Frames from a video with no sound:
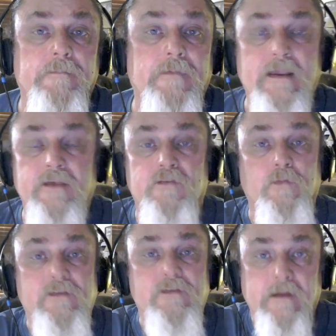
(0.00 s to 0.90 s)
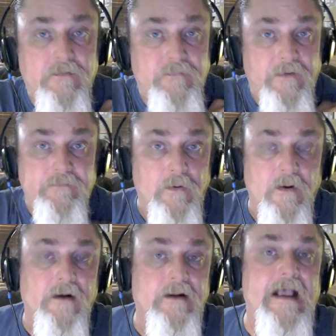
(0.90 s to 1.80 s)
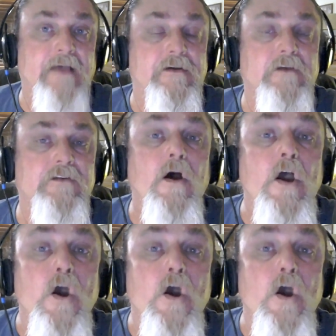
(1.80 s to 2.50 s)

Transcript: as recently as 50 to 100,000 years ago.